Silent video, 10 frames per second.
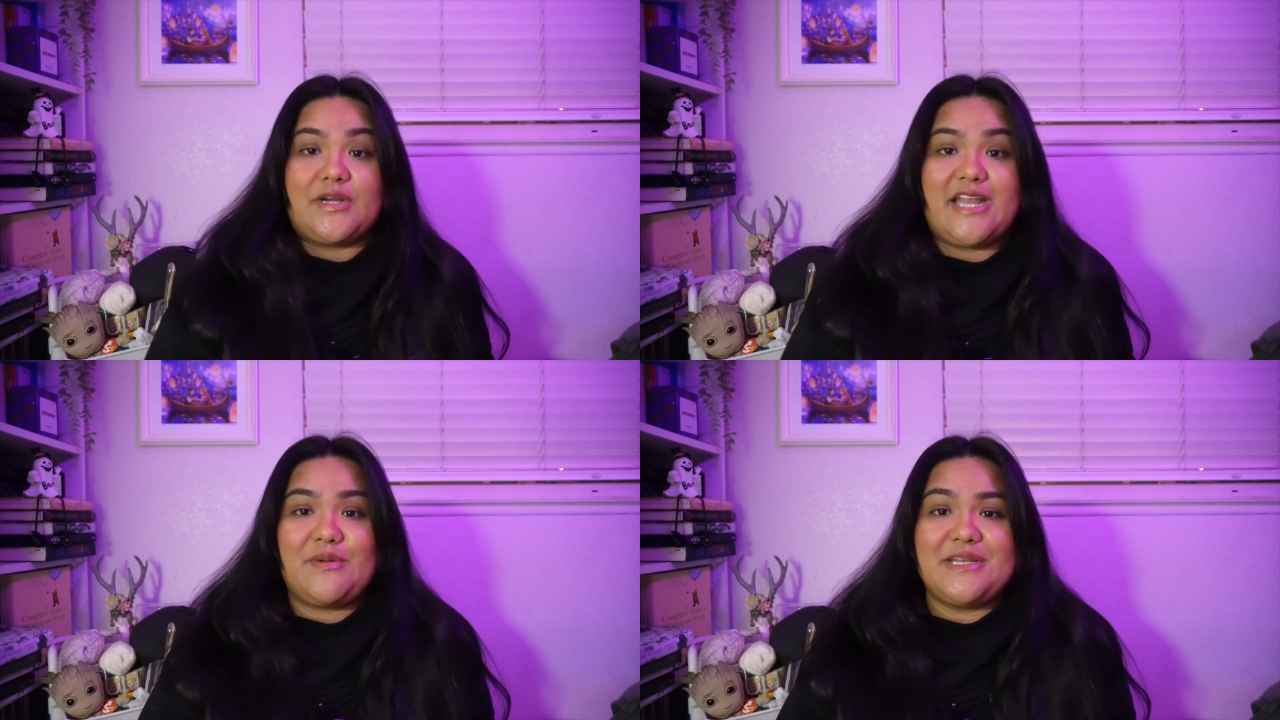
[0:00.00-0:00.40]

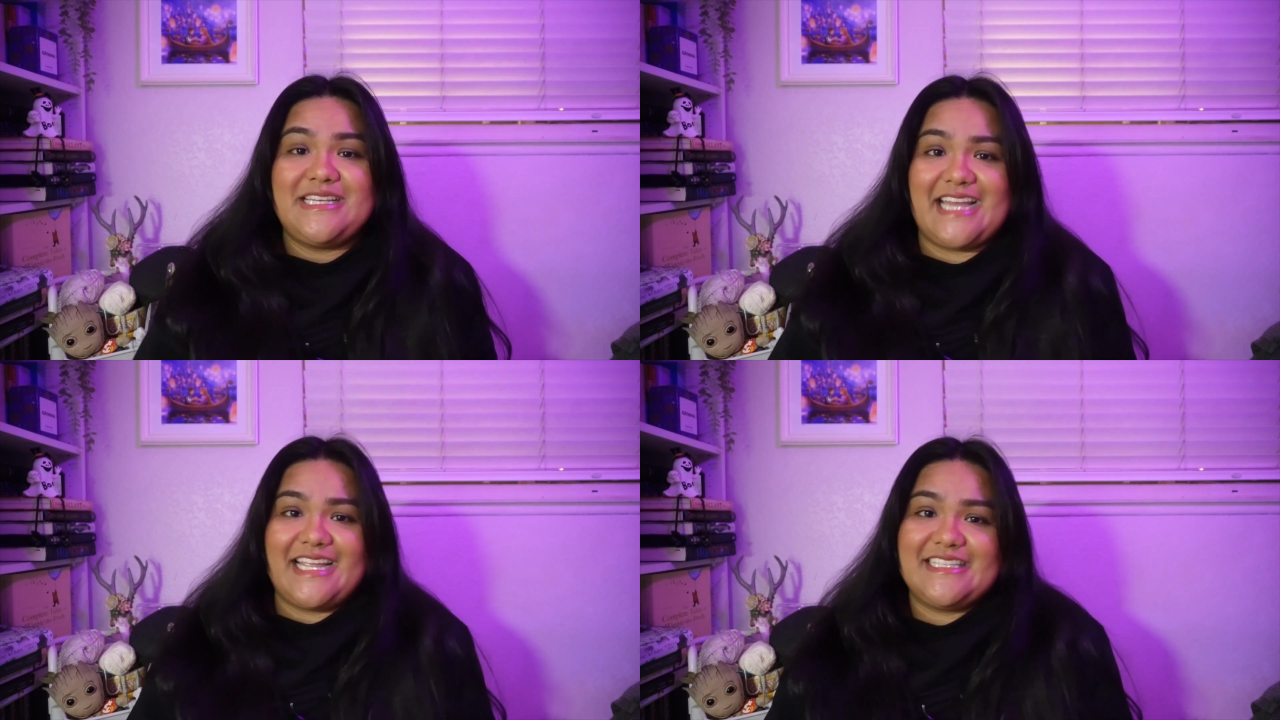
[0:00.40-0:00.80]
we're now
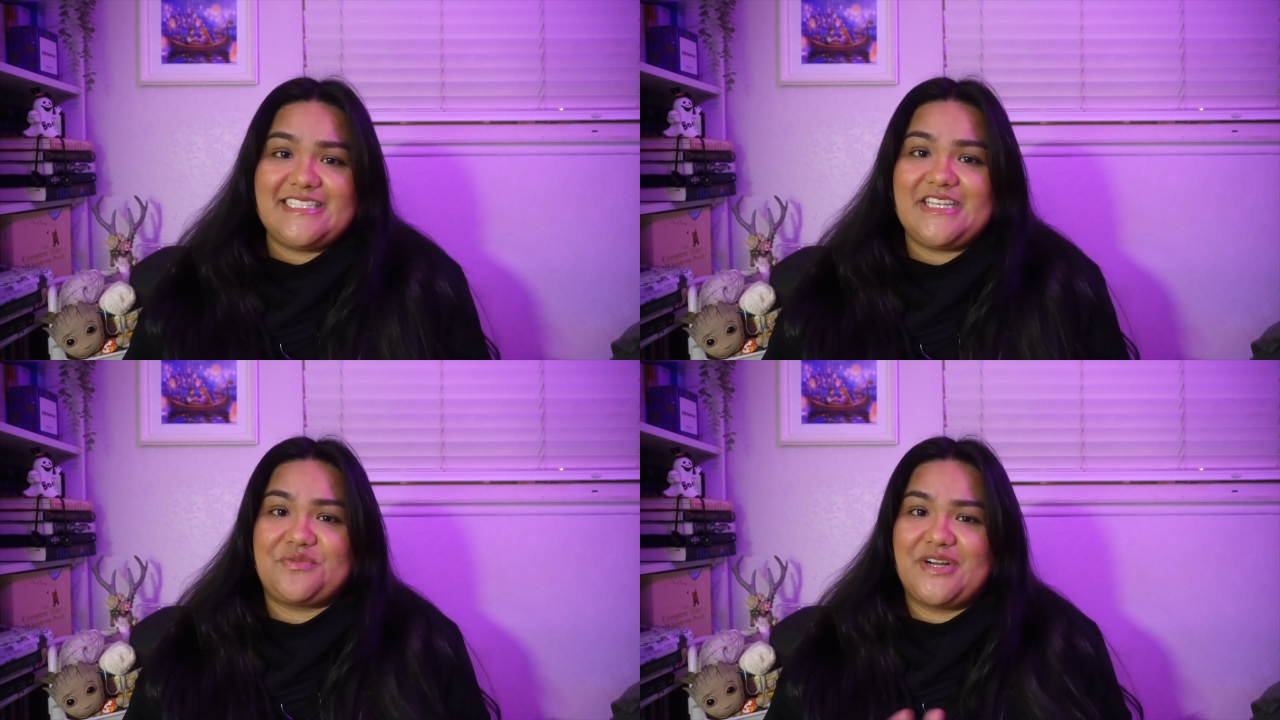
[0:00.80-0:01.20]
on
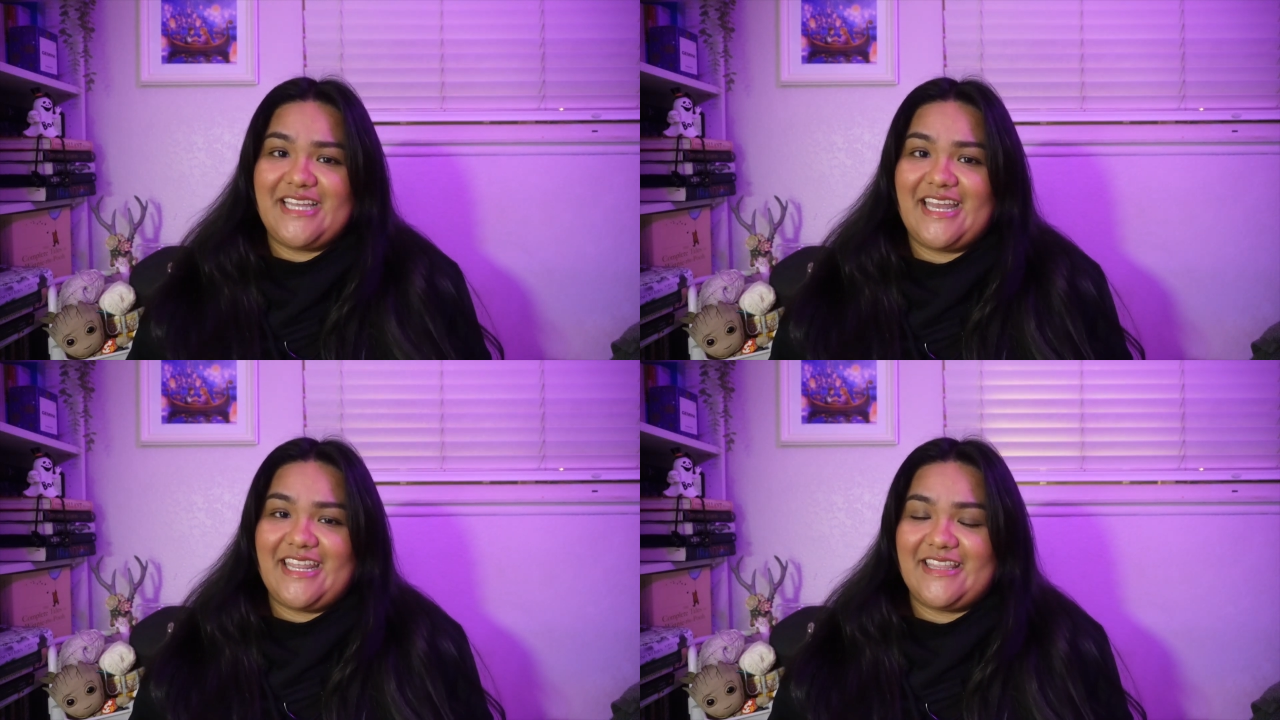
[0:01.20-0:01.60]
19, we're
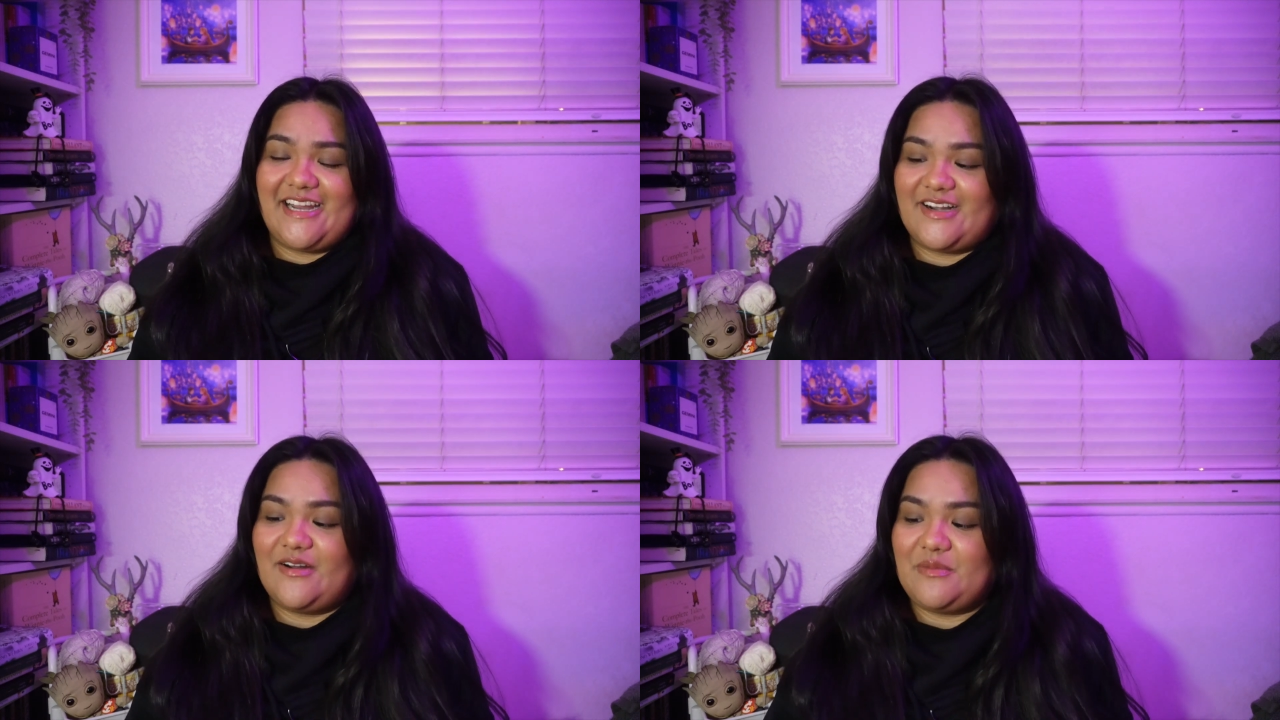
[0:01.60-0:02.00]
getting there.